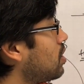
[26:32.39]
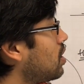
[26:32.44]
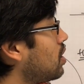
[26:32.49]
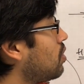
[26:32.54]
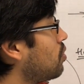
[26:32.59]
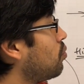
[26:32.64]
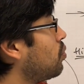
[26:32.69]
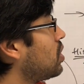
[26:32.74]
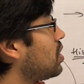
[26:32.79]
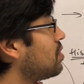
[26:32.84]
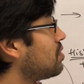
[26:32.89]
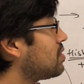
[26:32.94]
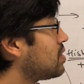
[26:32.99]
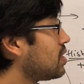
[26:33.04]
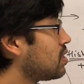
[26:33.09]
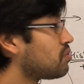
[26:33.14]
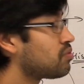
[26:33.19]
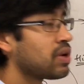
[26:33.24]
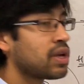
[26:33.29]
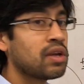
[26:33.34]
we can
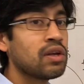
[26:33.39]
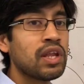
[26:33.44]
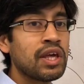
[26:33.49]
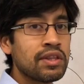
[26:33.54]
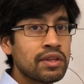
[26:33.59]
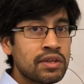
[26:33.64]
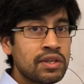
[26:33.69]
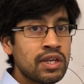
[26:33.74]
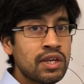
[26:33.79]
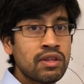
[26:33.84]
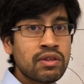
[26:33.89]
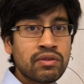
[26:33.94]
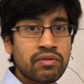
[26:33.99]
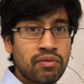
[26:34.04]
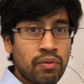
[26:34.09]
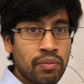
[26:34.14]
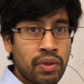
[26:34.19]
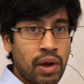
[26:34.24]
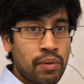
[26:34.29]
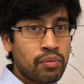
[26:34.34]
still regulate the genes
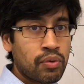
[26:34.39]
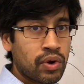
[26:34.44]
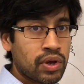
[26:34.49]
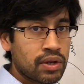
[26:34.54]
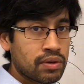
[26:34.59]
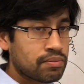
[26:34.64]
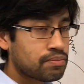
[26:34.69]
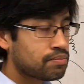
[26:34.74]
from that point